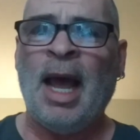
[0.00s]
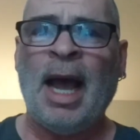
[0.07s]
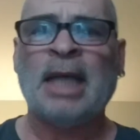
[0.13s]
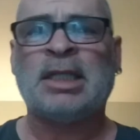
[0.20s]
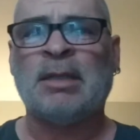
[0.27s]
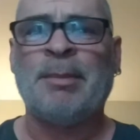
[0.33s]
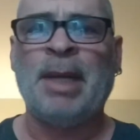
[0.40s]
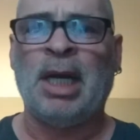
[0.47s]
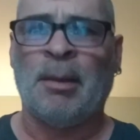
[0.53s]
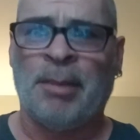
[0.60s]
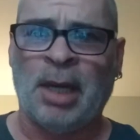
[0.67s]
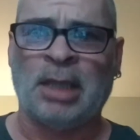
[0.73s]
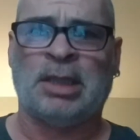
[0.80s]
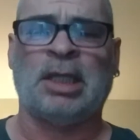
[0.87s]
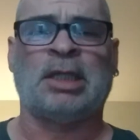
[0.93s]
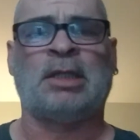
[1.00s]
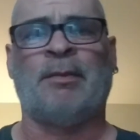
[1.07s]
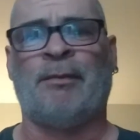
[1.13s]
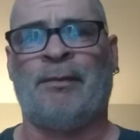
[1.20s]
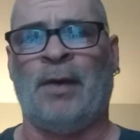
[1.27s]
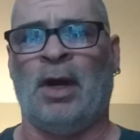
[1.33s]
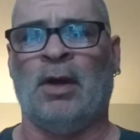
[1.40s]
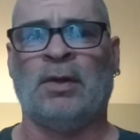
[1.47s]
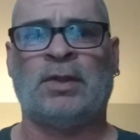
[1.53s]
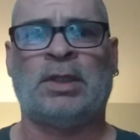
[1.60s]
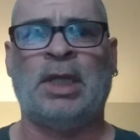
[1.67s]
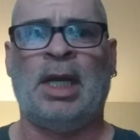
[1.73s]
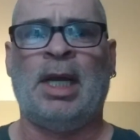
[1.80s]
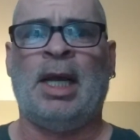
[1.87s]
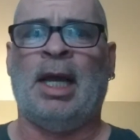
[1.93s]
has to be in the blood system
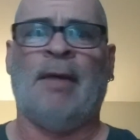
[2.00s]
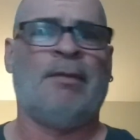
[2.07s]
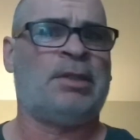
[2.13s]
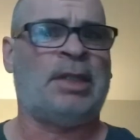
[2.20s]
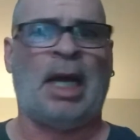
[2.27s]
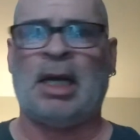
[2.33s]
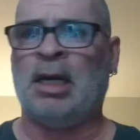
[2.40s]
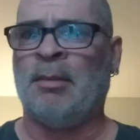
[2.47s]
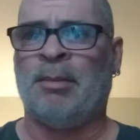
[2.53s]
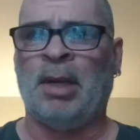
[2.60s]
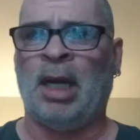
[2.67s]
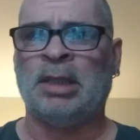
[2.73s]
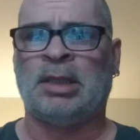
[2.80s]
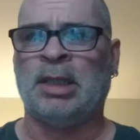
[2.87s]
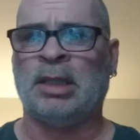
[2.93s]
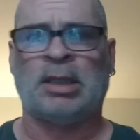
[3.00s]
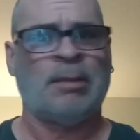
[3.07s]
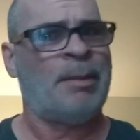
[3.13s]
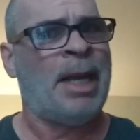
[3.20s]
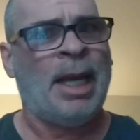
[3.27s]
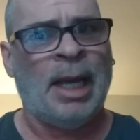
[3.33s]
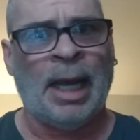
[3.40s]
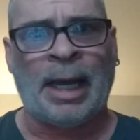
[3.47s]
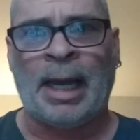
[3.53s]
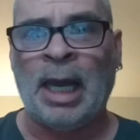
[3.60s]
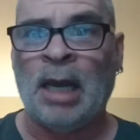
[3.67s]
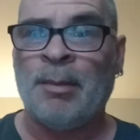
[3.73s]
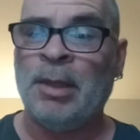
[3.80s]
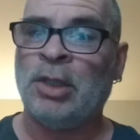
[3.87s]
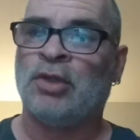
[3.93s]
first. If it's not in the blood system, it
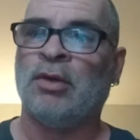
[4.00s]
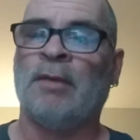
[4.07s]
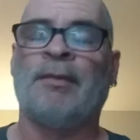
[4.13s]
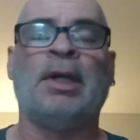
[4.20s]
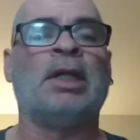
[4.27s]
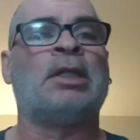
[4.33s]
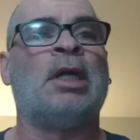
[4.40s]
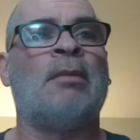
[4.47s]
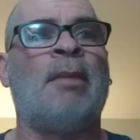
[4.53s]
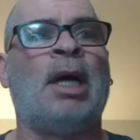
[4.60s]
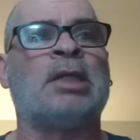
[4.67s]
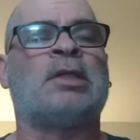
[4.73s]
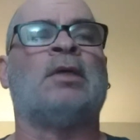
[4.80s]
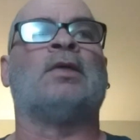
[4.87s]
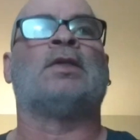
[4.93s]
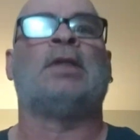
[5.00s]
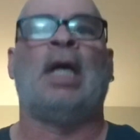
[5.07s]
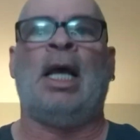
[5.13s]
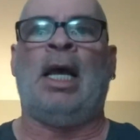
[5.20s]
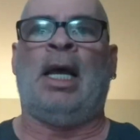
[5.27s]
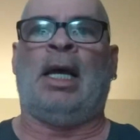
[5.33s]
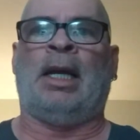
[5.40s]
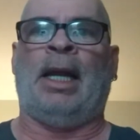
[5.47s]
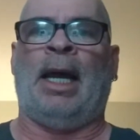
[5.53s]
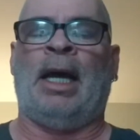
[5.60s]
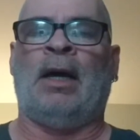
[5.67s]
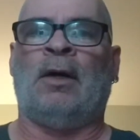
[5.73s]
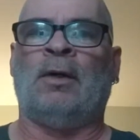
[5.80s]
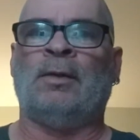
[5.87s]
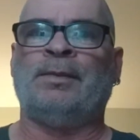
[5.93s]
can't be driven into the muscles.
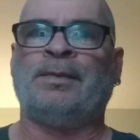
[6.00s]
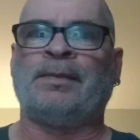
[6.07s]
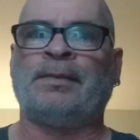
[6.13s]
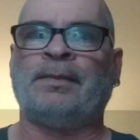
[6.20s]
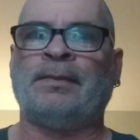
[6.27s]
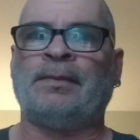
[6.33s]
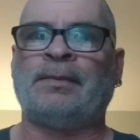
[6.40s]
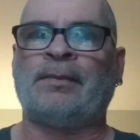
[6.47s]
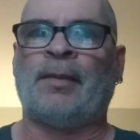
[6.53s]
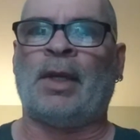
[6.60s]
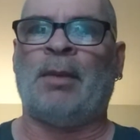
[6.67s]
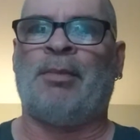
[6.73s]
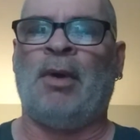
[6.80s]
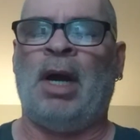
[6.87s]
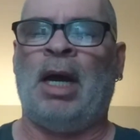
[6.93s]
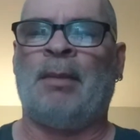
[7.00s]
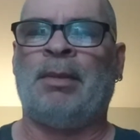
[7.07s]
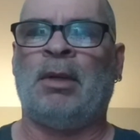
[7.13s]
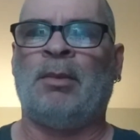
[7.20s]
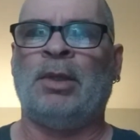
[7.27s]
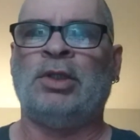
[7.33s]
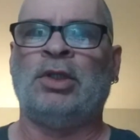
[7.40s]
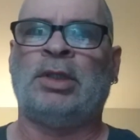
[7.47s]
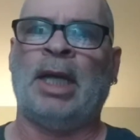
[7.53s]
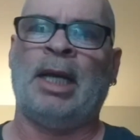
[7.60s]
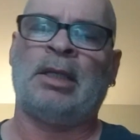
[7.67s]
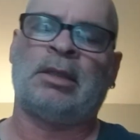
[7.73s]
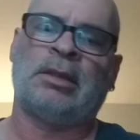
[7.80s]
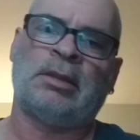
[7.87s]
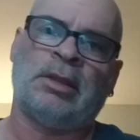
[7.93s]
Now, the problem when you
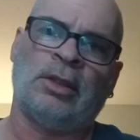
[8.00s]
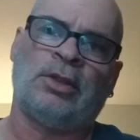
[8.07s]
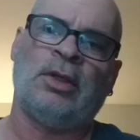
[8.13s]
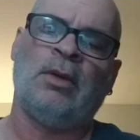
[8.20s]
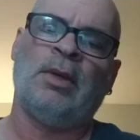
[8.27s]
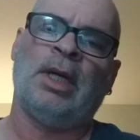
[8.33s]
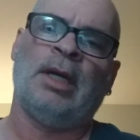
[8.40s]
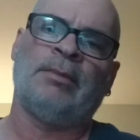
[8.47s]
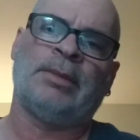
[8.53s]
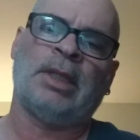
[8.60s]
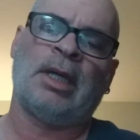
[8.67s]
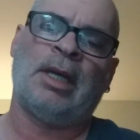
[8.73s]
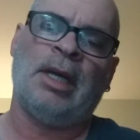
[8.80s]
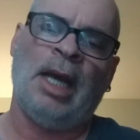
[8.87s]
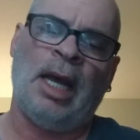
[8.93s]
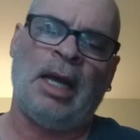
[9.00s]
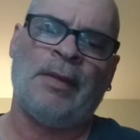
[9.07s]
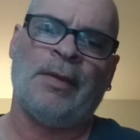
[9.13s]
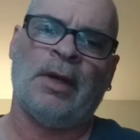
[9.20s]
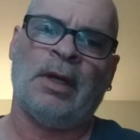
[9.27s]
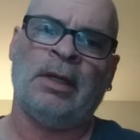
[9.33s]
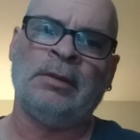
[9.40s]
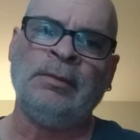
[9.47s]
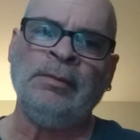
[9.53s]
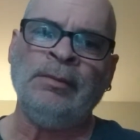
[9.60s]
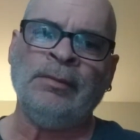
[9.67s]
take the two of them together,